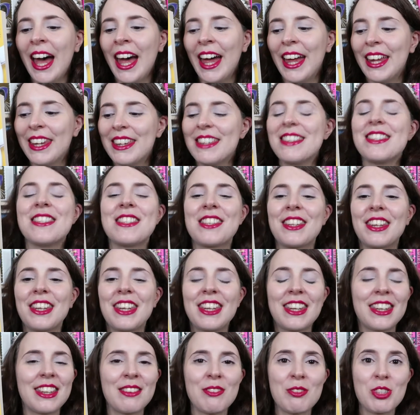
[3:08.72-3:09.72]
and
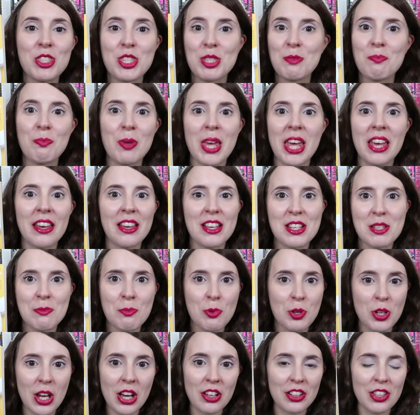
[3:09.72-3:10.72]
just being as
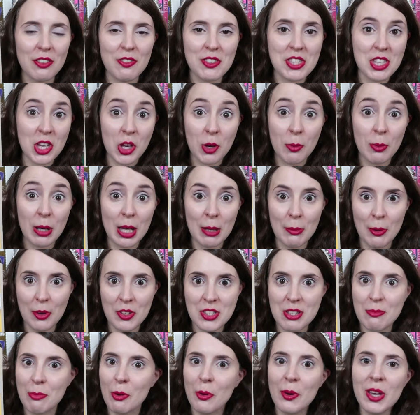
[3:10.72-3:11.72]
productive as humanly
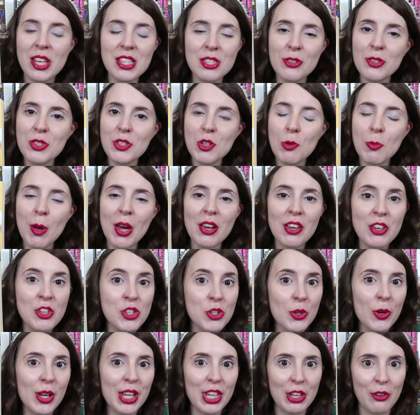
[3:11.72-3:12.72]
possible. It's also about
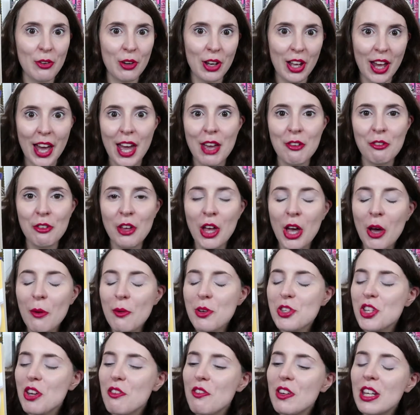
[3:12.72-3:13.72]
enjoying your life,
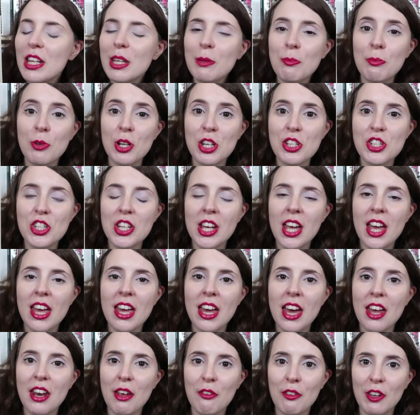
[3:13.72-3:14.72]
which I really appreciate
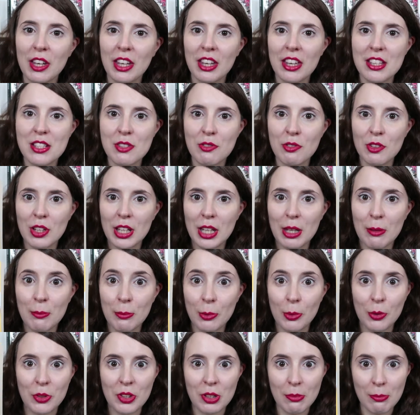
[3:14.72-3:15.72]
and I think is a really
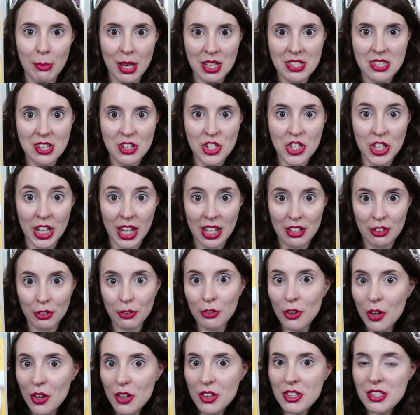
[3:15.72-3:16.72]
important message to get
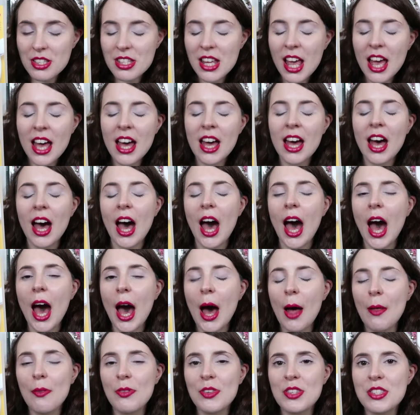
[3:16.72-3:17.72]
across
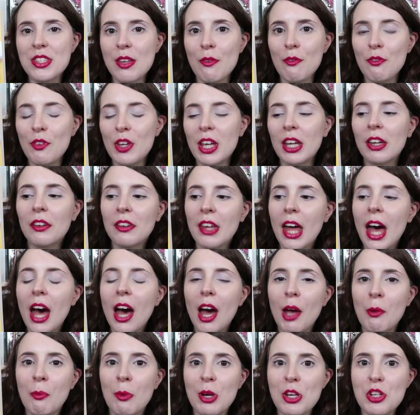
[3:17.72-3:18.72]
and something
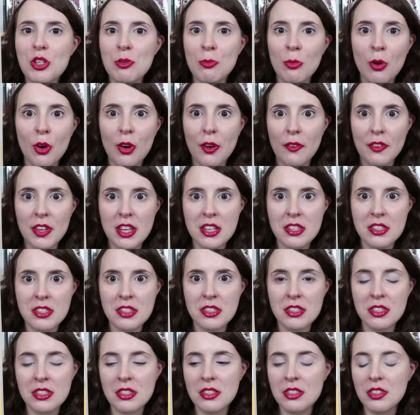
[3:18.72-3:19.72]
that I wish more of
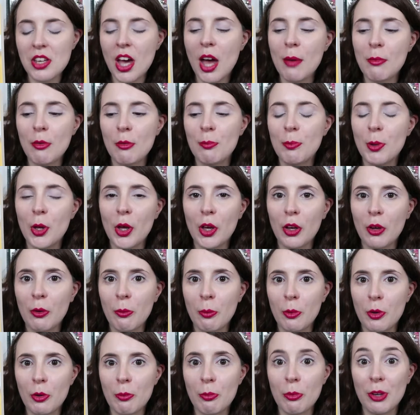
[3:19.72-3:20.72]
this type of
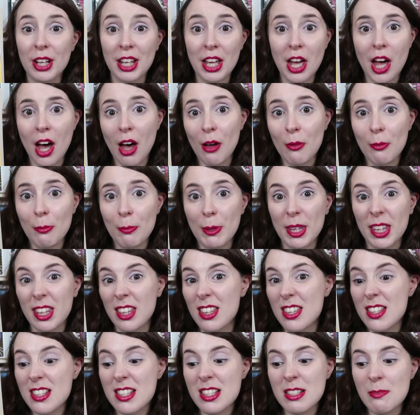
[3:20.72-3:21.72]
book would bring up
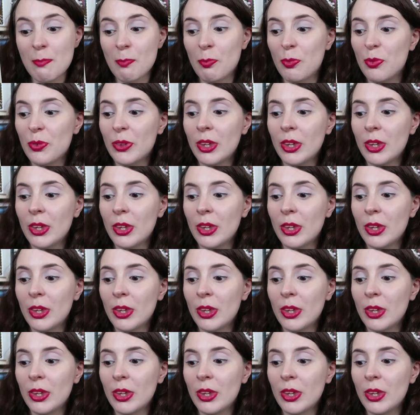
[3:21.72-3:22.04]
because